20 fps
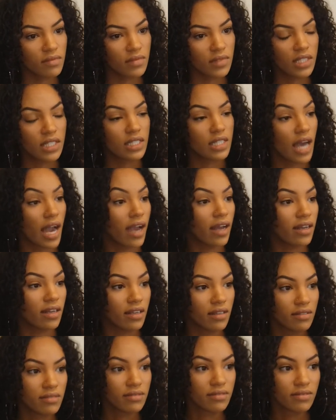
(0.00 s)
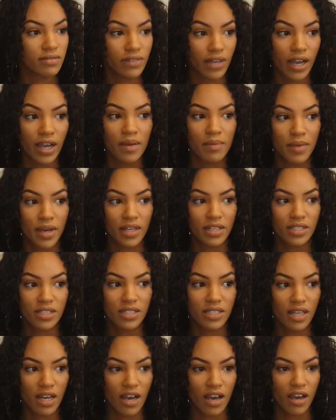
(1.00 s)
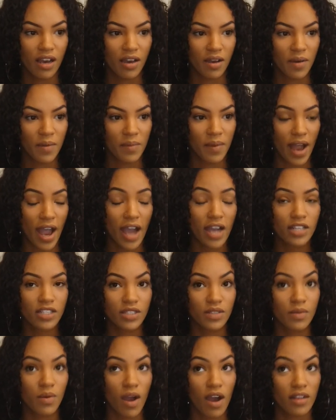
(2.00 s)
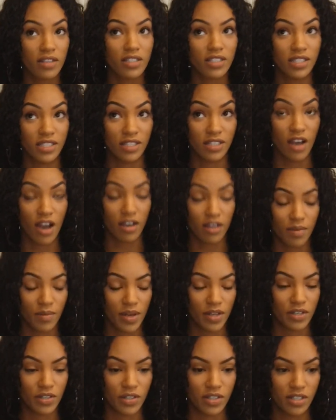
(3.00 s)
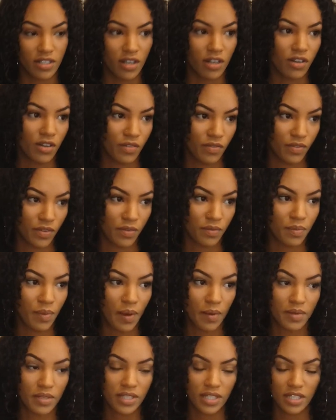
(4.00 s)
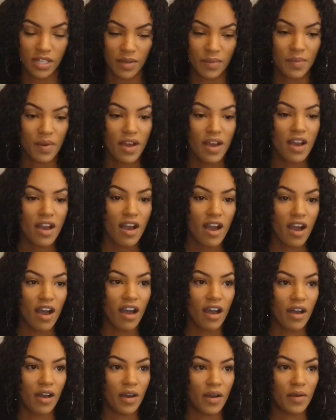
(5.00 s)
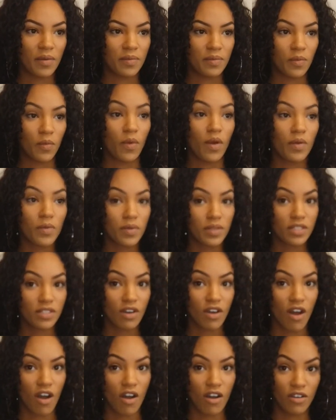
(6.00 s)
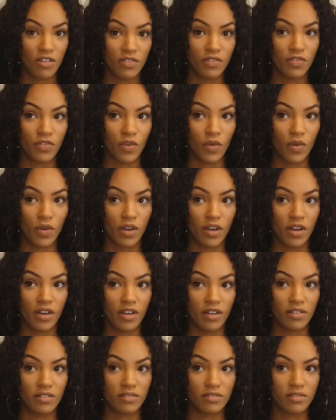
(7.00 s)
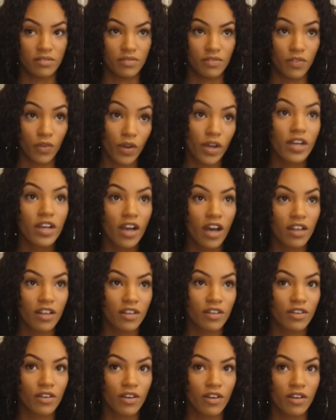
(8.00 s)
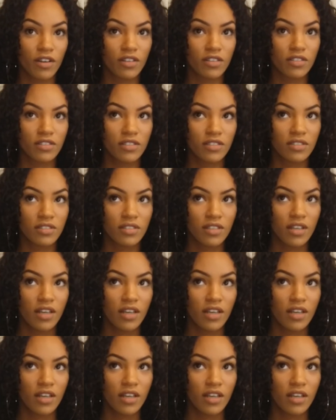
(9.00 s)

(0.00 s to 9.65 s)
Society, very much. I actually watched these documentaries. I don't know if you've probably seen them. One was called for four colored girls,